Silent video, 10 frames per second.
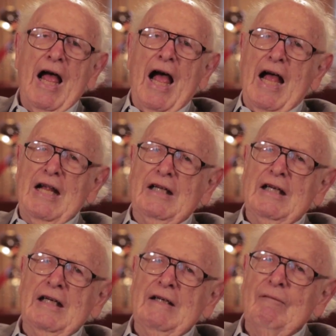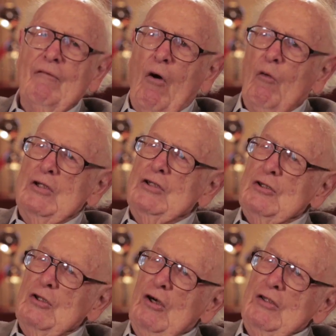And only to
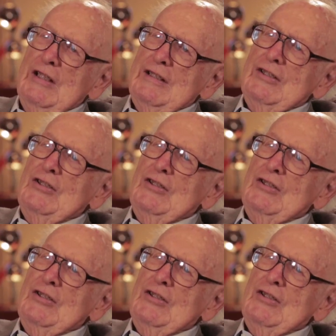learn that the